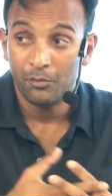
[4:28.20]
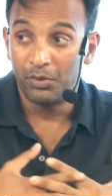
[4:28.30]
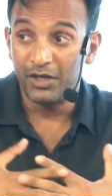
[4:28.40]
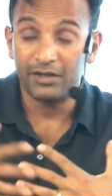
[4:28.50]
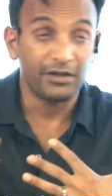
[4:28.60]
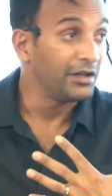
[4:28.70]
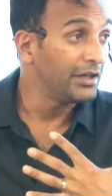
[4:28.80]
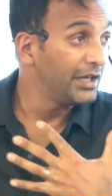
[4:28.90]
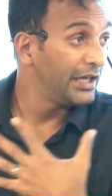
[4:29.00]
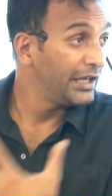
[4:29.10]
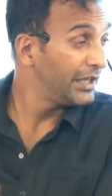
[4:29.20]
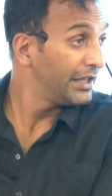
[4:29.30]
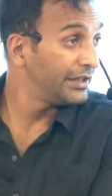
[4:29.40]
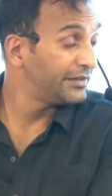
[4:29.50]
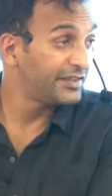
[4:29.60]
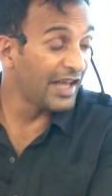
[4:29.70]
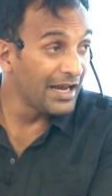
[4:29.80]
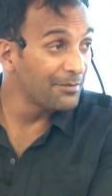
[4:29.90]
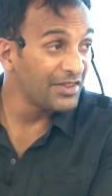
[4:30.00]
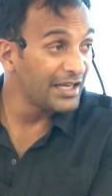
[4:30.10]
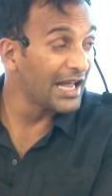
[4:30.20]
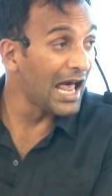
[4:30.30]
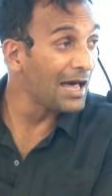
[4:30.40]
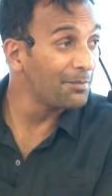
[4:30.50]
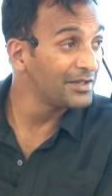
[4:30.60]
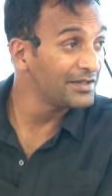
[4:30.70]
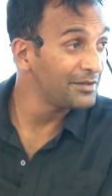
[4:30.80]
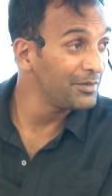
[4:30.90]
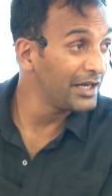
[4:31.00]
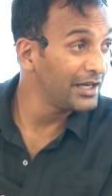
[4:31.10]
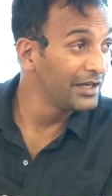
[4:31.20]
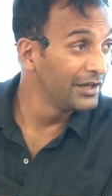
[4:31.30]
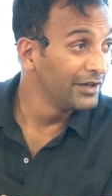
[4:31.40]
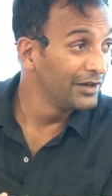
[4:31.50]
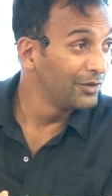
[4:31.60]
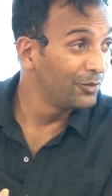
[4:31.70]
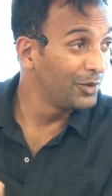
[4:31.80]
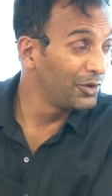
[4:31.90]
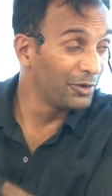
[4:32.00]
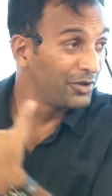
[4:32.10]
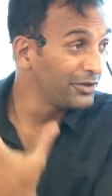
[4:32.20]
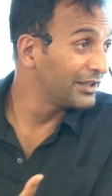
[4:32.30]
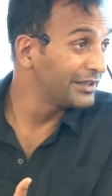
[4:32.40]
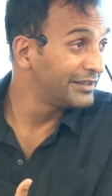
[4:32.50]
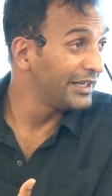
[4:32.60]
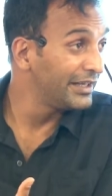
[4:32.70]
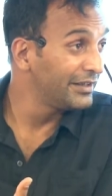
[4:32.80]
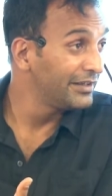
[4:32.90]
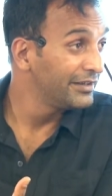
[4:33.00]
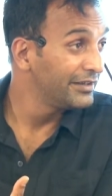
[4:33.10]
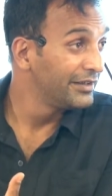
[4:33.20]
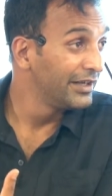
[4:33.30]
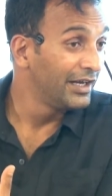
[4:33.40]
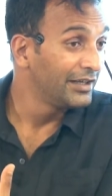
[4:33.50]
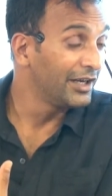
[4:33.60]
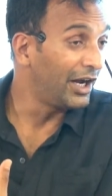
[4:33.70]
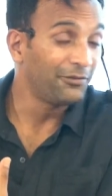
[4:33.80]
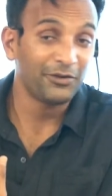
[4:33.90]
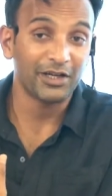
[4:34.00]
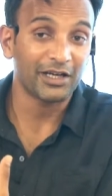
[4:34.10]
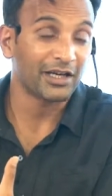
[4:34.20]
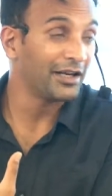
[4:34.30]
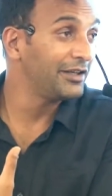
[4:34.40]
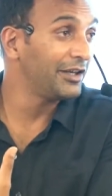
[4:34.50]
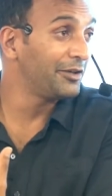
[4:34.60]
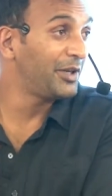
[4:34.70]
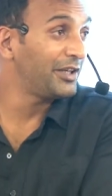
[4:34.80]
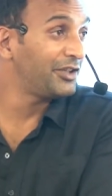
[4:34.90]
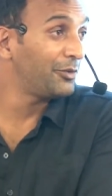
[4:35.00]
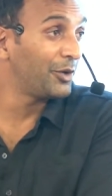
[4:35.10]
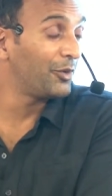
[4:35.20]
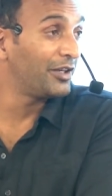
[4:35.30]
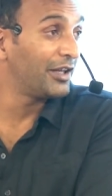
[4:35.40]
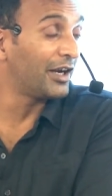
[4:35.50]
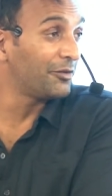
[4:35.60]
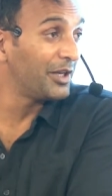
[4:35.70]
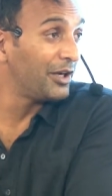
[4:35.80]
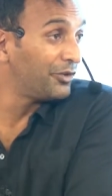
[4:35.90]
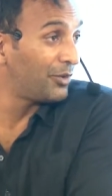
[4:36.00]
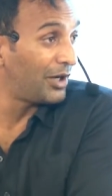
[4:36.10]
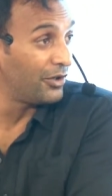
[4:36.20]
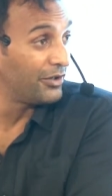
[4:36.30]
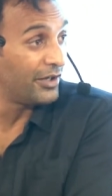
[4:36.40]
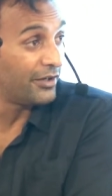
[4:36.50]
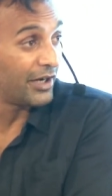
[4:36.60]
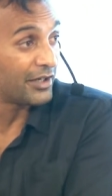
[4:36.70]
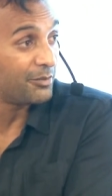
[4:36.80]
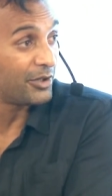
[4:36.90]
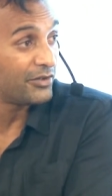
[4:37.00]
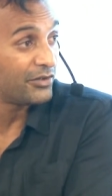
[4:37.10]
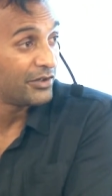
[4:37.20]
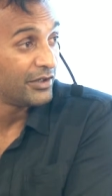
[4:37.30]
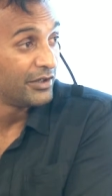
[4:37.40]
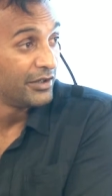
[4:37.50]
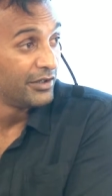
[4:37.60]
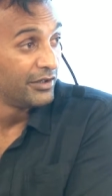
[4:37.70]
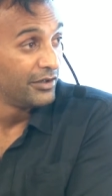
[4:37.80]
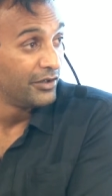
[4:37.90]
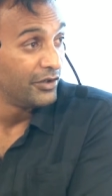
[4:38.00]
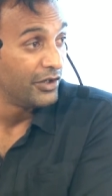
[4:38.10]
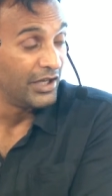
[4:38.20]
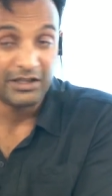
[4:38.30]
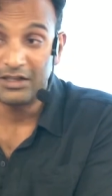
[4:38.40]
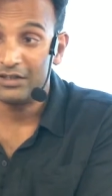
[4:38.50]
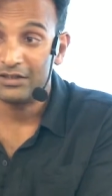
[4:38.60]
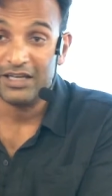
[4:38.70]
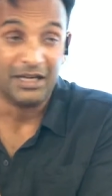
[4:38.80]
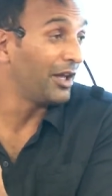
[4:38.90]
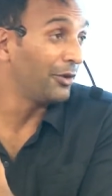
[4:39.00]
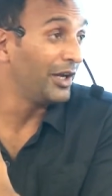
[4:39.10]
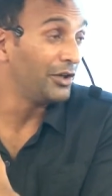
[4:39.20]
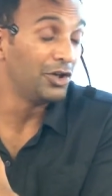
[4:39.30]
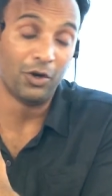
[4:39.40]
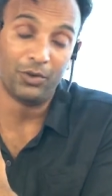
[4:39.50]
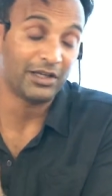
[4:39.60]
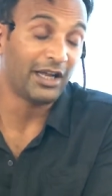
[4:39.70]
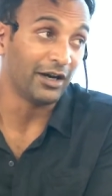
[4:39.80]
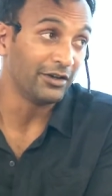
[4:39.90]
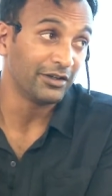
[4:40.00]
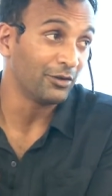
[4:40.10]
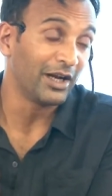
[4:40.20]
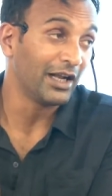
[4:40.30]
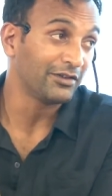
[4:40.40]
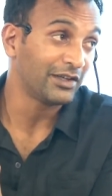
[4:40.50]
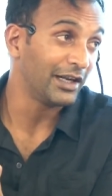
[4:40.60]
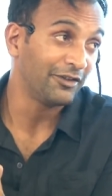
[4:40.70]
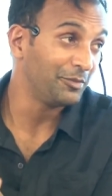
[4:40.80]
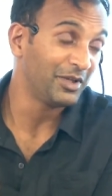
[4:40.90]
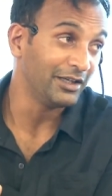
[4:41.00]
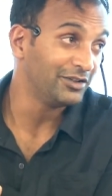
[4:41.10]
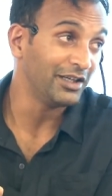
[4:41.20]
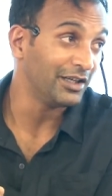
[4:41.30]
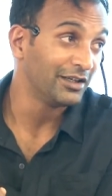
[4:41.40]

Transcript: But the same thing happened to me when we were building LinkedIn. I feel like I got another PhD when I went to the government. I was around all these other experts. And by the way, no one cared at the White House that I had a PhD.